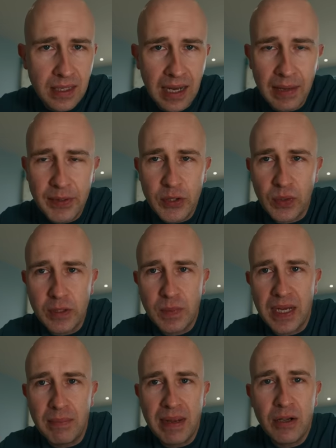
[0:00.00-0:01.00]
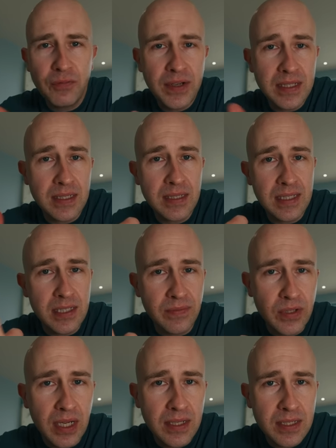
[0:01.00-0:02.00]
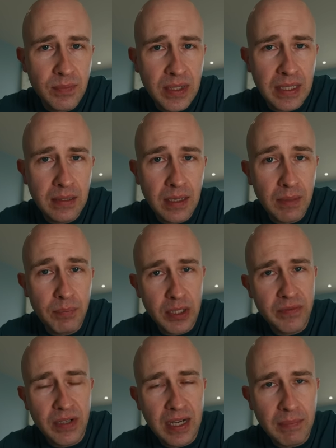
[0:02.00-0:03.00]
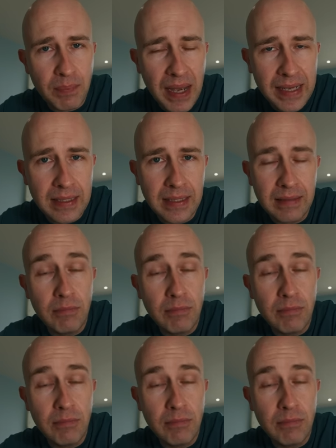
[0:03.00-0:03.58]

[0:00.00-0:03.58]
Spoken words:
Allow me to explain. Malfeasance is you've done something, but you've done it badly.